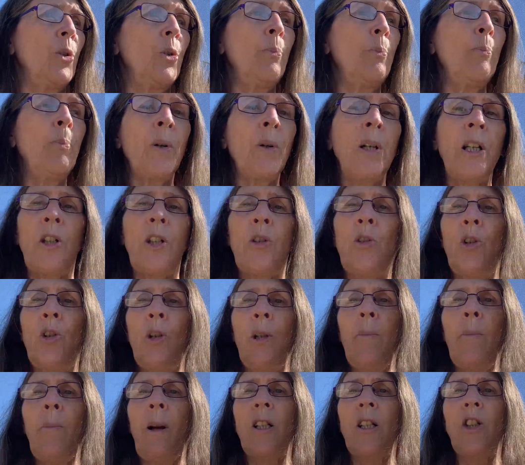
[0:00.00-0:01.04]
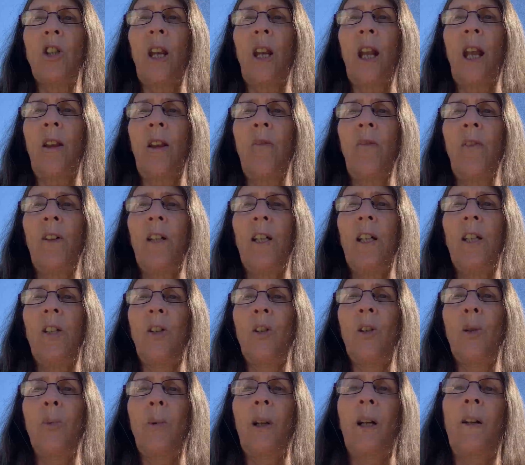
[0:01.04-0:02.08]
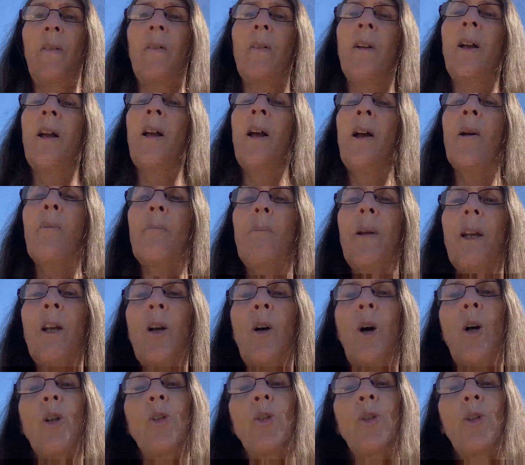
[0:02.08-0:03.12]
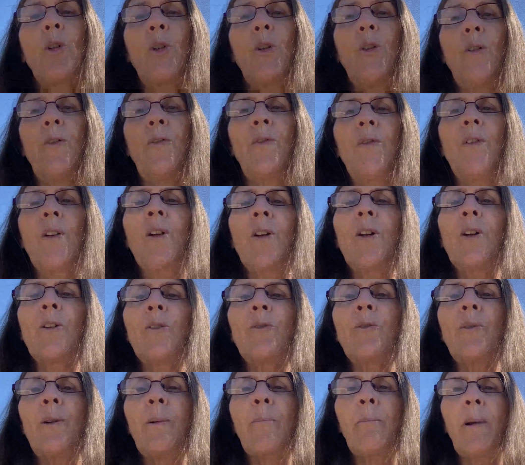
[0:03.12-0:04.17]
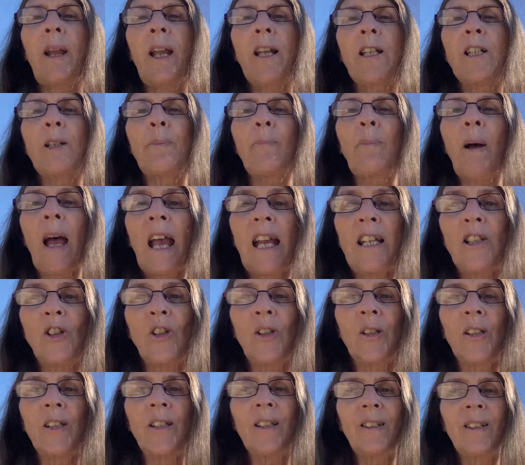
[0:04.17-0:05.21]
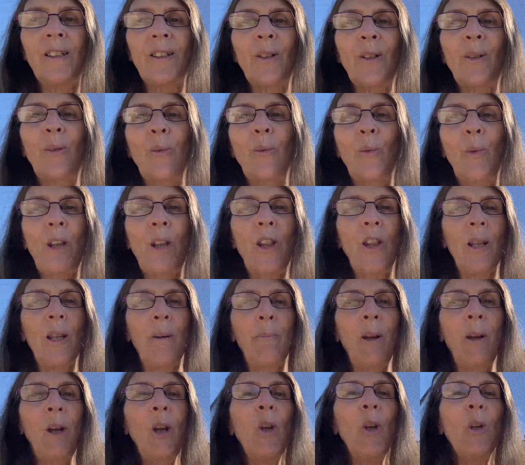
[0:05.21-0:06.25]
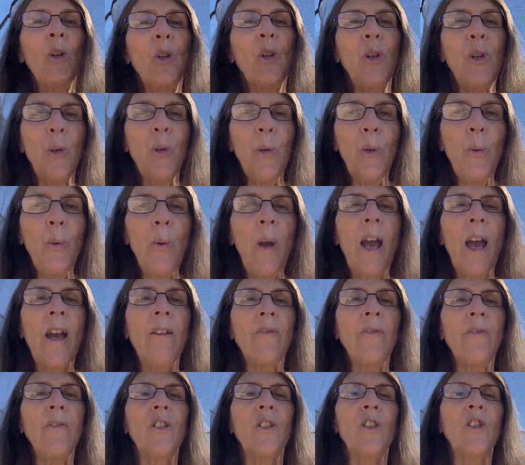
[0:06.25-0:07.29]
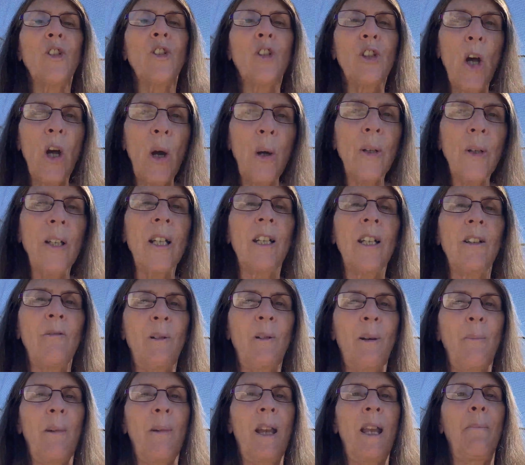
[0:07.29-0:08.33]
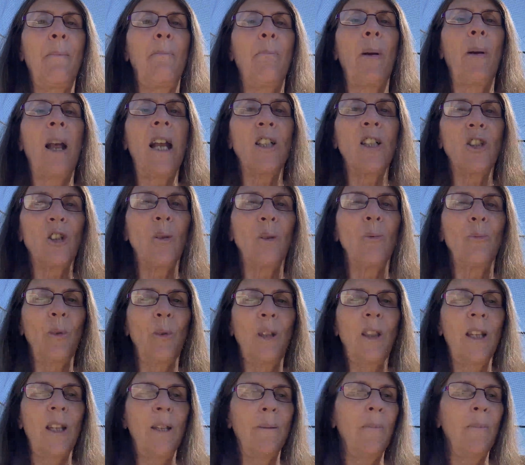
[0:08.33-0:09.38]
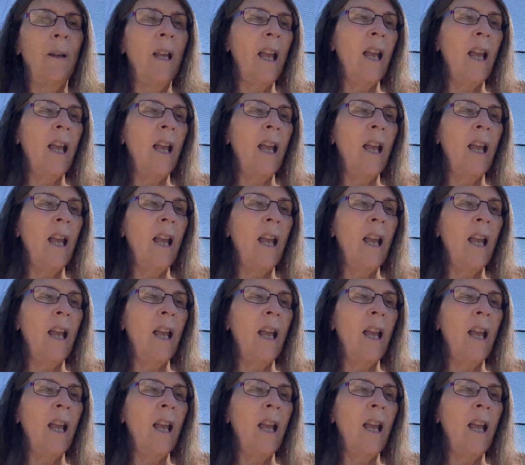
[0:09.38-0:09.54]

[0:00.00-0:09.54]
putting too much effort into it, because you've remained patient with them, you have totally remain patient with them,